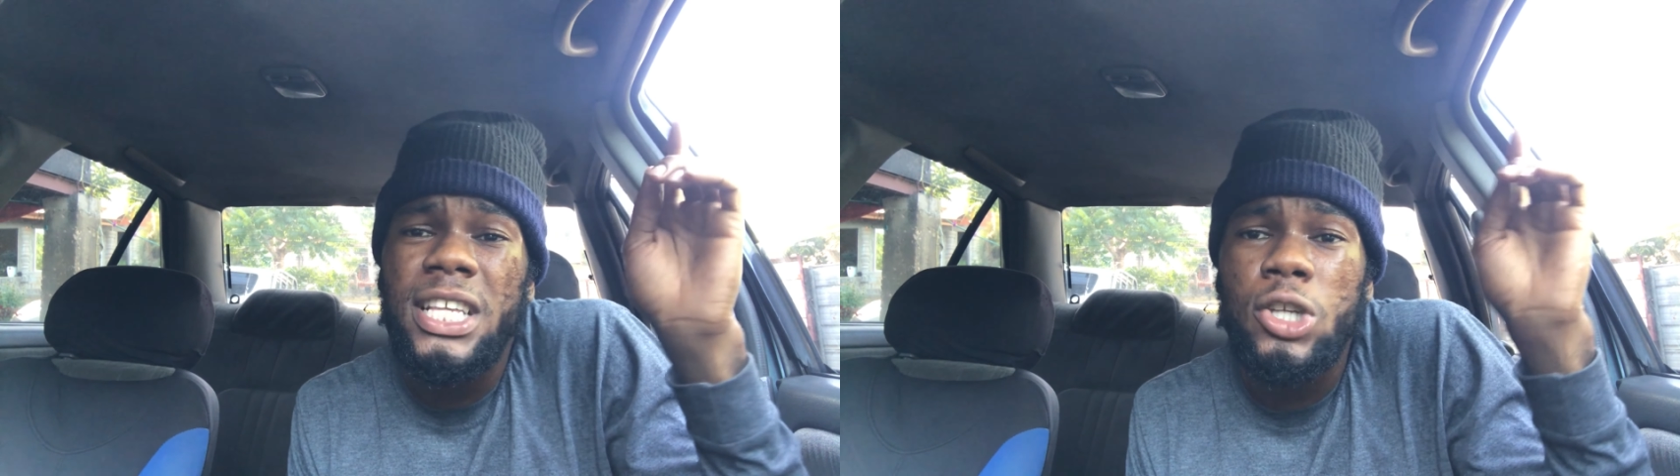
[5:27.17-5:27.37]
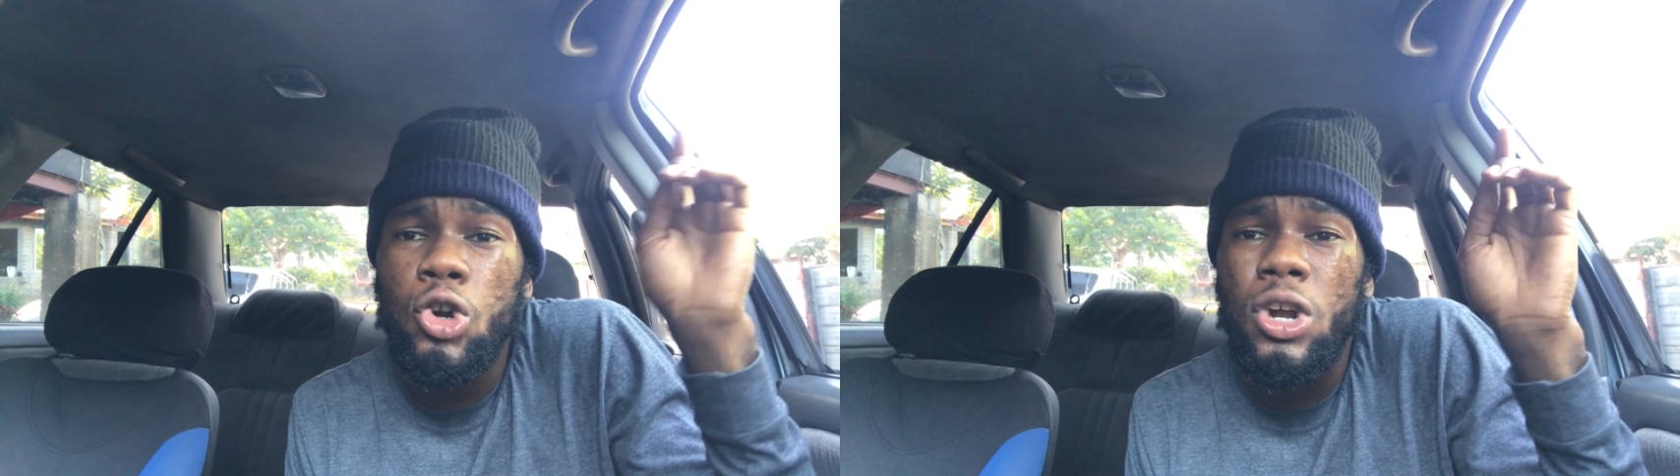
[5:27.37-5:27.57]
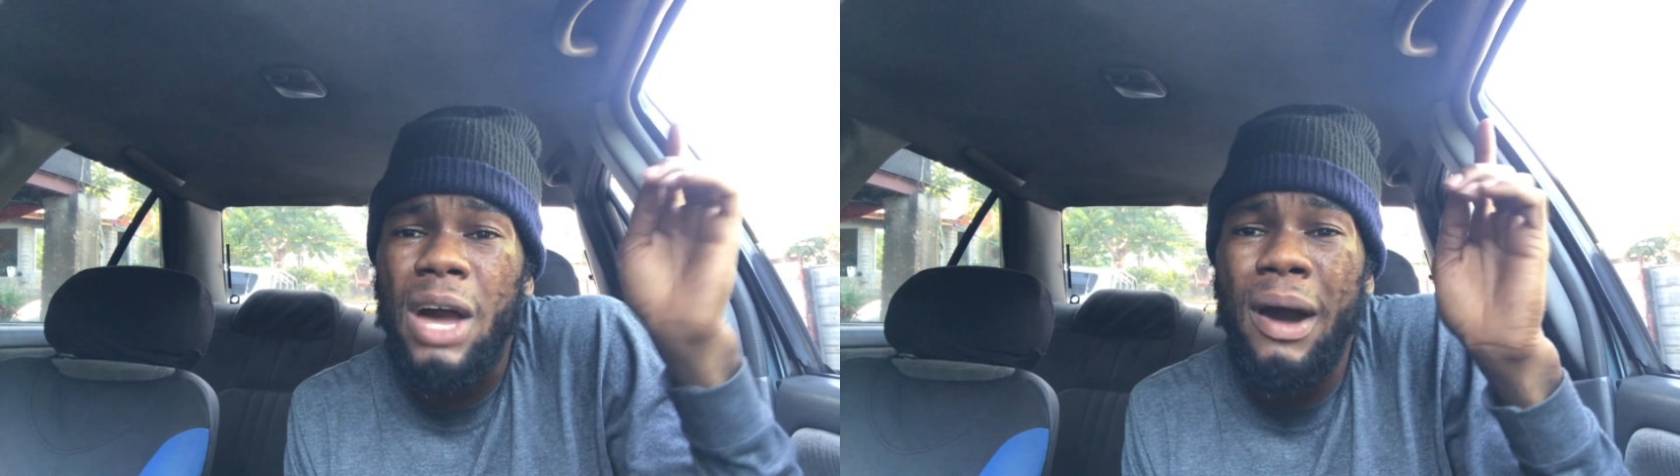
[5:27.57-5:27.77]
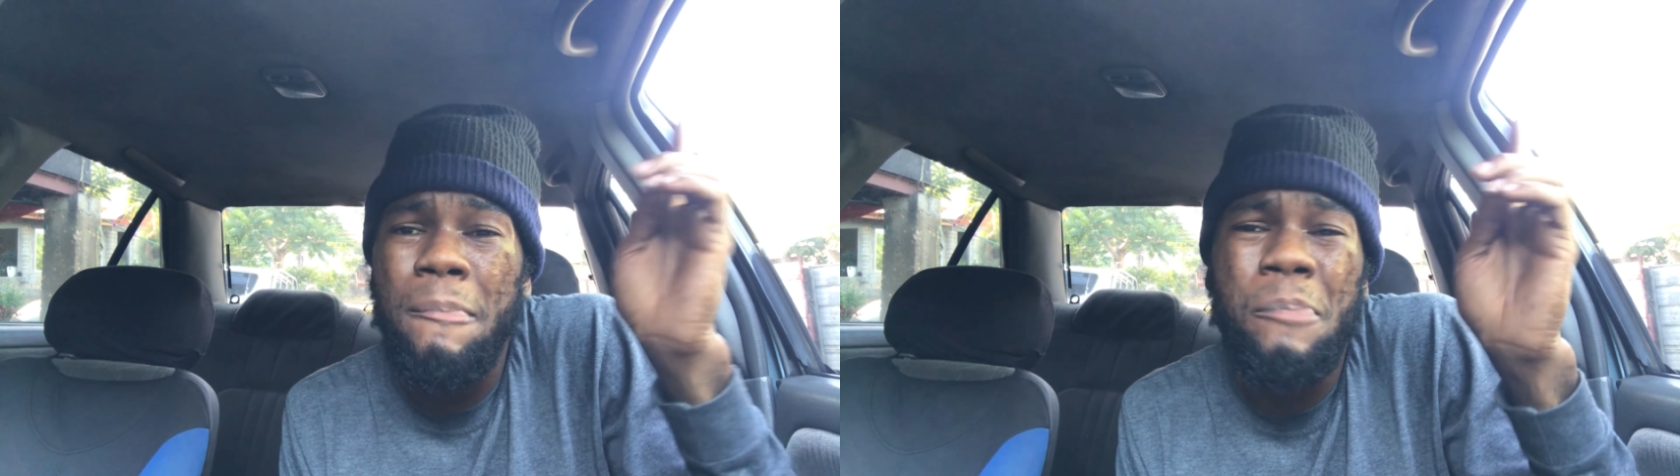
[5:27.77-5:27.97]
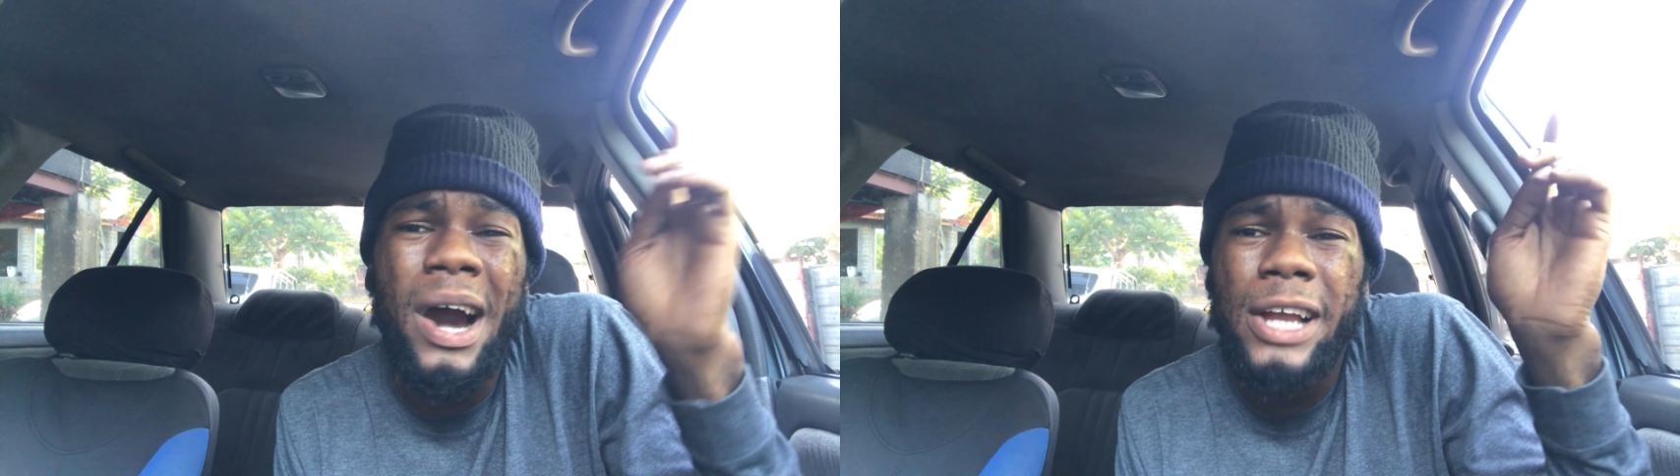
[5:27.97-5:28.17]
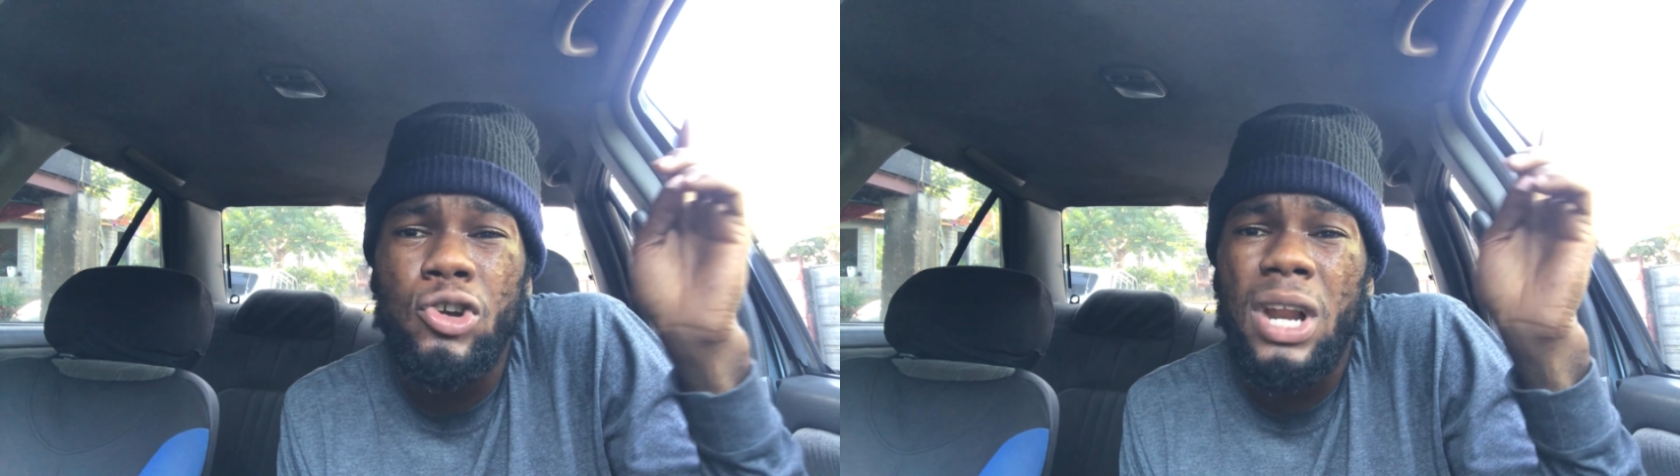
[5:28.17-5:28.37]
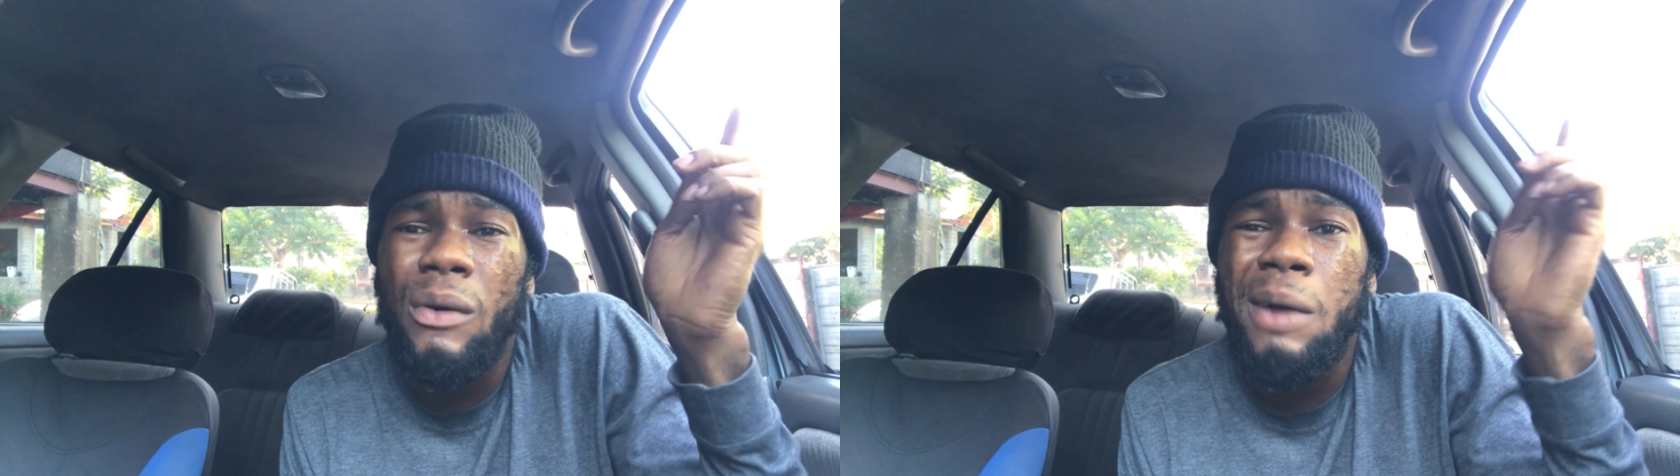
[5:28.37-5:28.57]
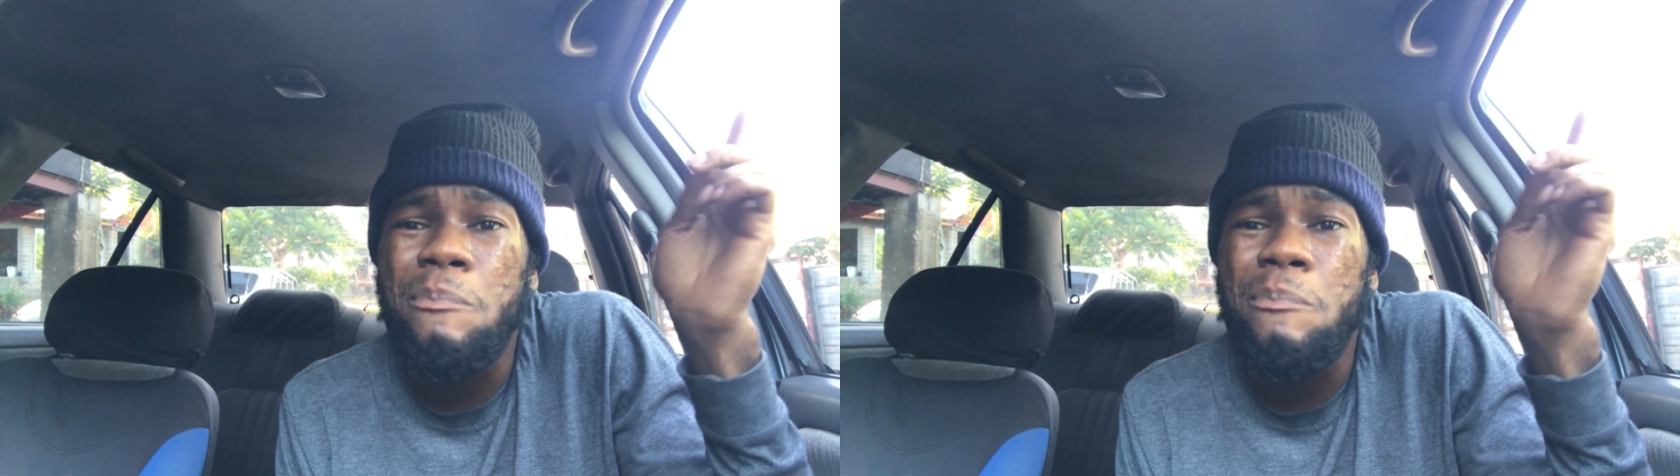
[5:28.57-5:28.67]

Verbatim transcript: so run one part, run one